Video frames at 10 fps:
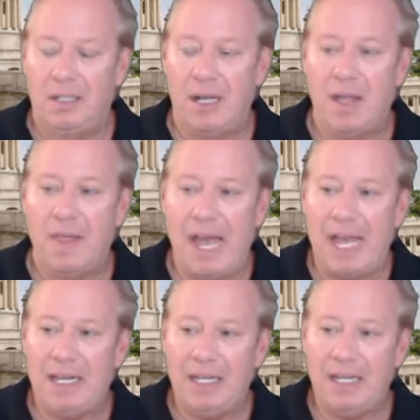
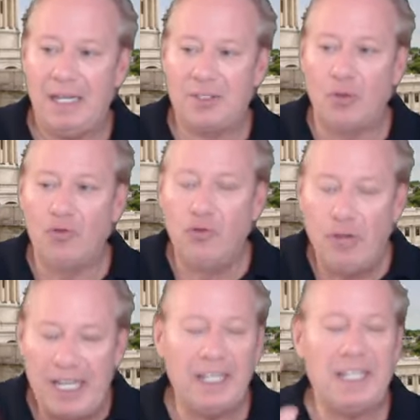that It's a
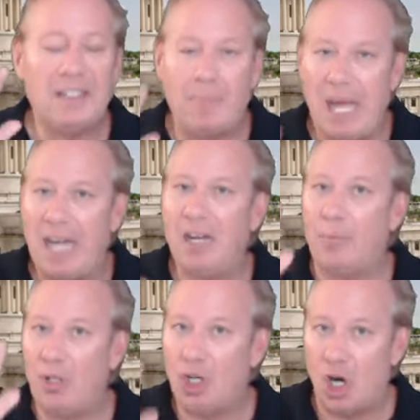really
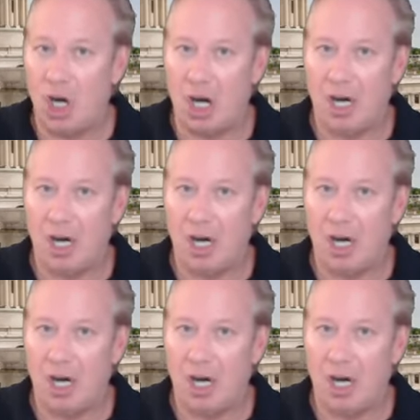dependable car